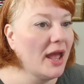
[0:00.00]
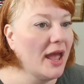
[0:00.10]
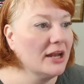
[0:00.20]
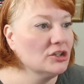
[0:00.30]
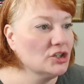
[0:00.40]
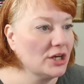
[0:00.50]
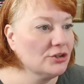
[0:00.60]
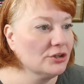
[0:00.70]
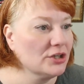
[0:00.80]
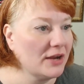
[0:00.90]
and
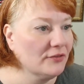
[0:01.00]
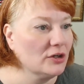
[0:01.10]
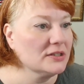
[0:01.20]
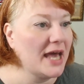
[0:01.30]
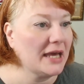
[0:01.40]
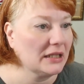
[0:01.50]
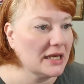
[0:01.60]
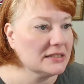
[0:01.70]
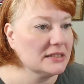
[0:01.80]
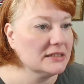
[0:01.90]
Gender Diverse
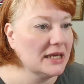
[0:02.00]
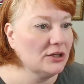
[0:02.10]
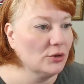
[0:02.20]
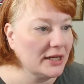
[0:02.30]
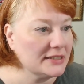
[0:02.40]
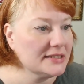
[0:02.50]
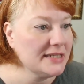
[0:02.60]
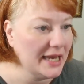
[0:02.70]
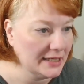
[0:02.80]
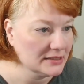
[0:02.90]
Adolescents in United
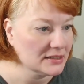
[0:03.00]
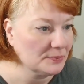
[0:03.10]
States.